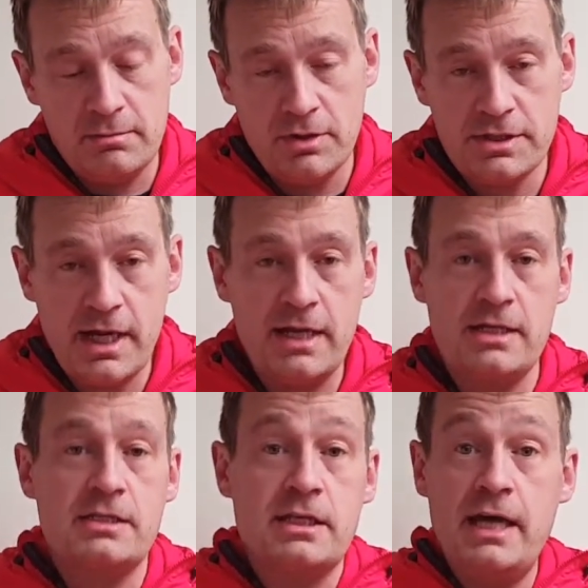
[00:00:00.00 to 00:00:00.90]
Montane
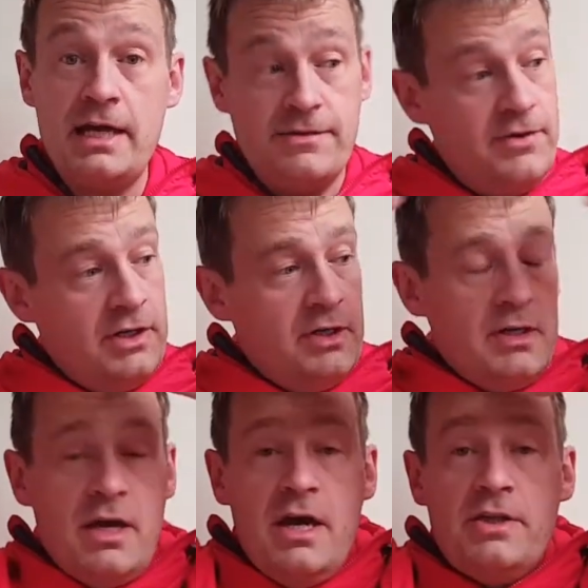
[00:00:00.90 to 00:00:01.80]
is the cut's very
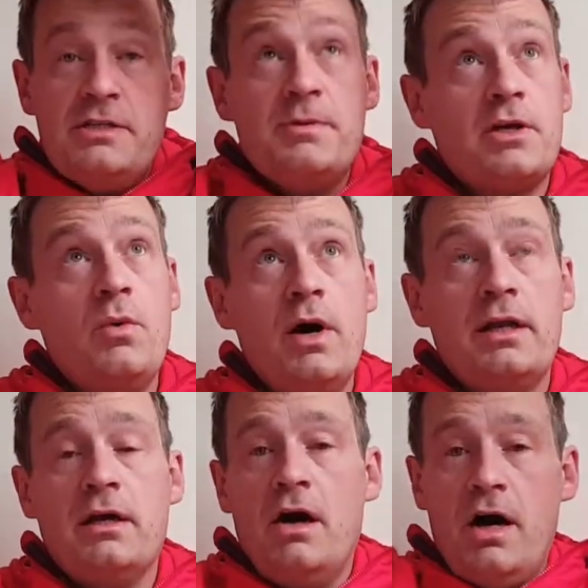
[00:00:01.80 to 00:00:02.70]
good. This particular
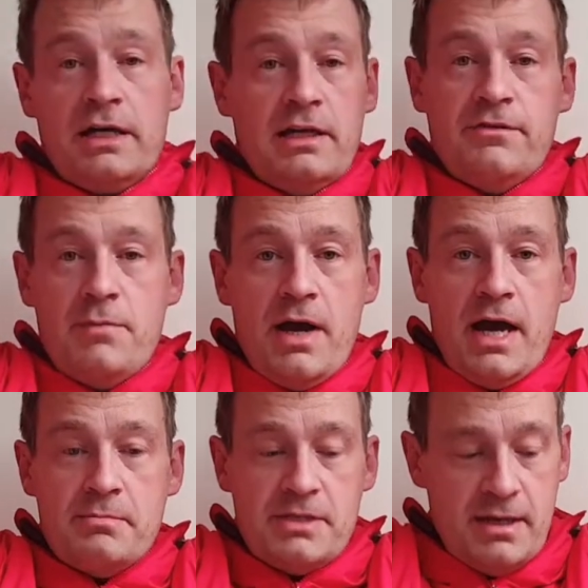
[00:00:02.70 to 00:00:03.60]
one, I can lift my
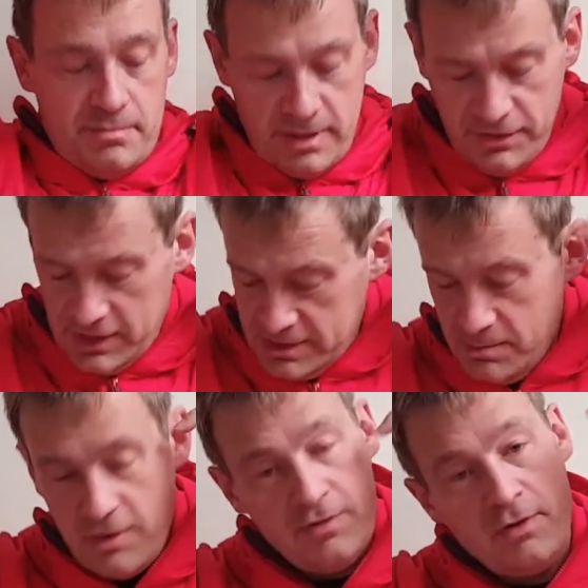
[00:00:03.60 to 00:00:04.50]
arms up, nothing's
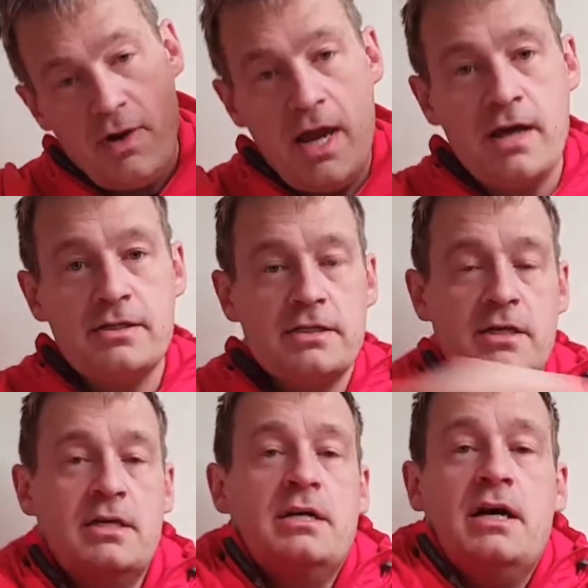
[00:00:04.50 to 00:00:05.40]
moving around,
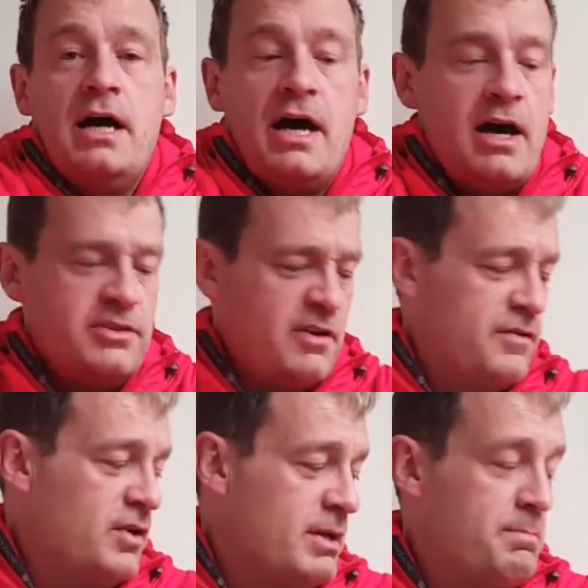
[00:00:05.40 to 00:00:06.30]

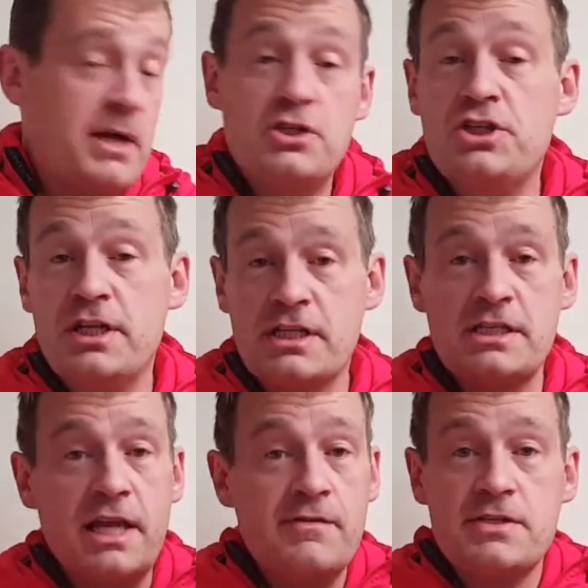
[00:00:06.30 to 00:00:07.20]
don't feel any bunching, the
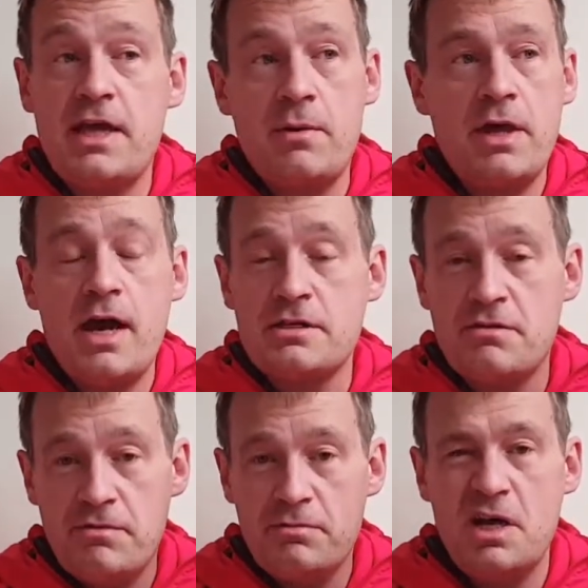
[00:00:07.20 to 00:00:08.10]
sleeves stay
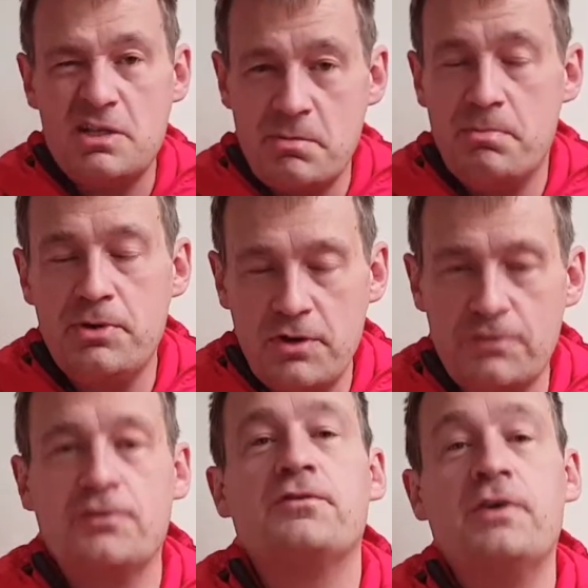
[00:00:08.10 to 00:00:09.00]
without. It's a
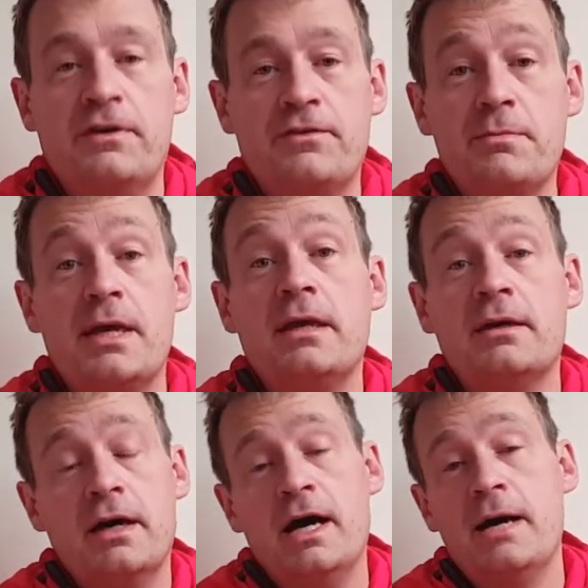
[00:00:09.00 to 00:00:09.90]
beautiful fit for me.
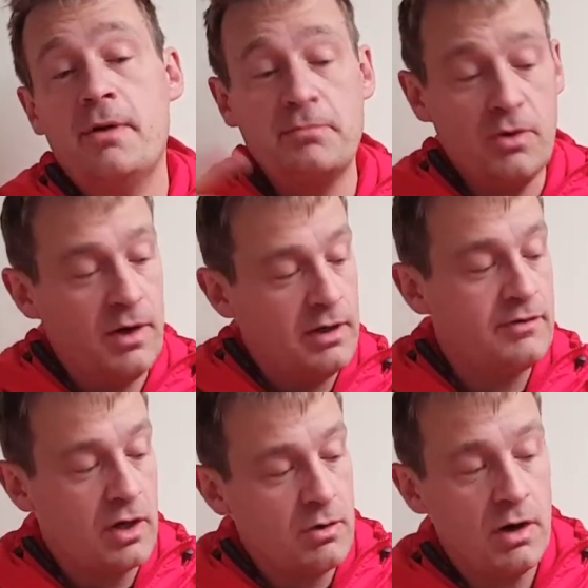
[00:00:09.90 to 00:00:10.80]
I've
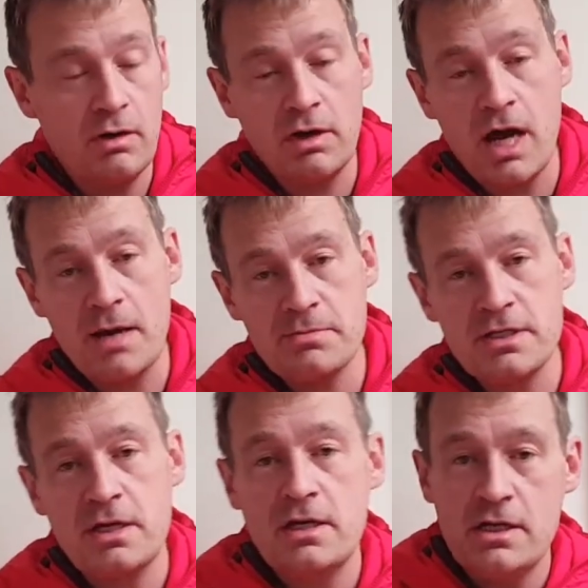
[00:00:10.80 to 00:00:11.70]
got quite long
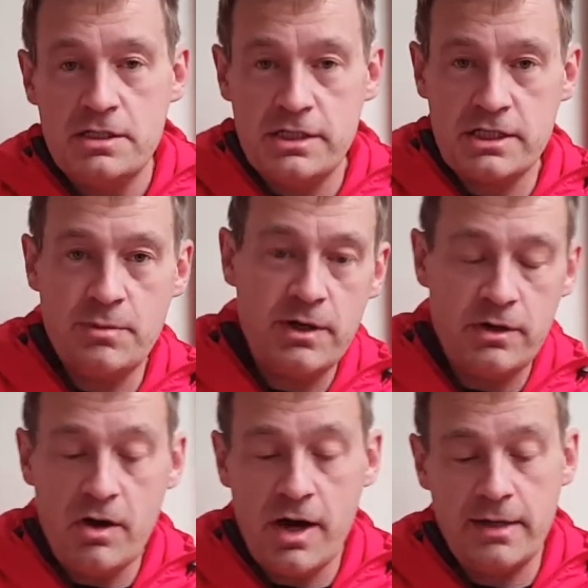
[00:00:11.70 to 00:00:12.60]
arms, 6'1"
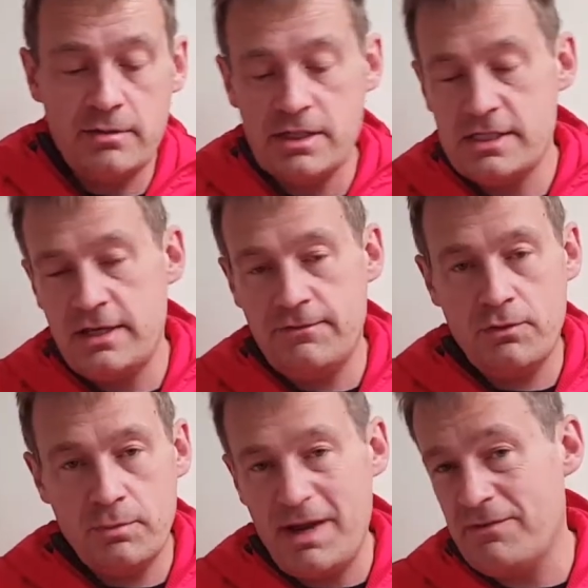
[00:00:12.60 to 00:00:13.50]
in height, as I said,
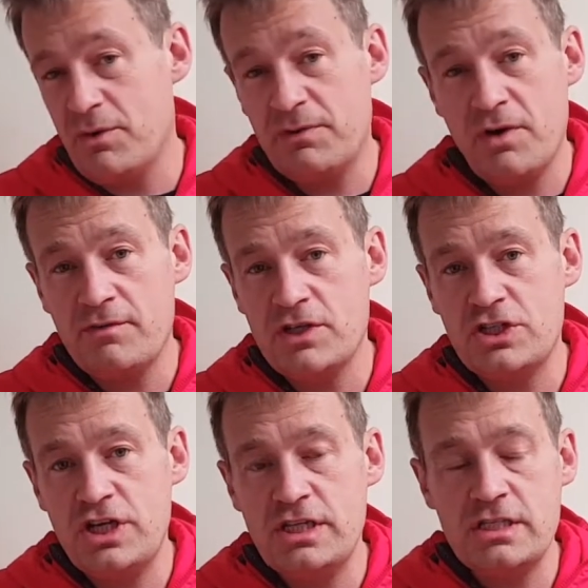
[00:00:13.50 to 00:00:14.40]
for about
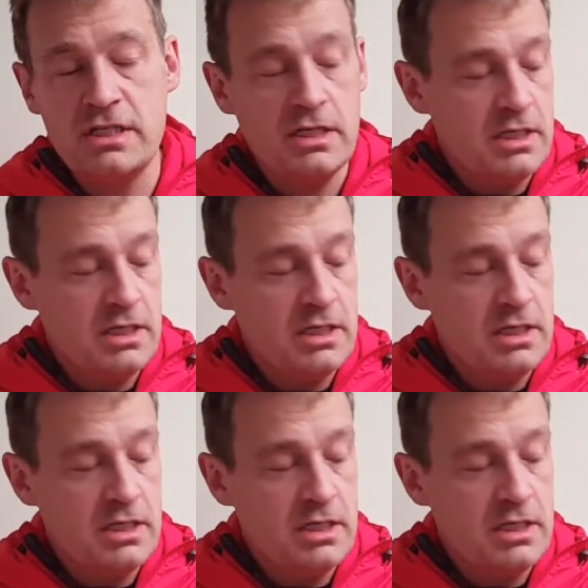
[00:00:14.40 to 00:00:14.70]
45-inch chest.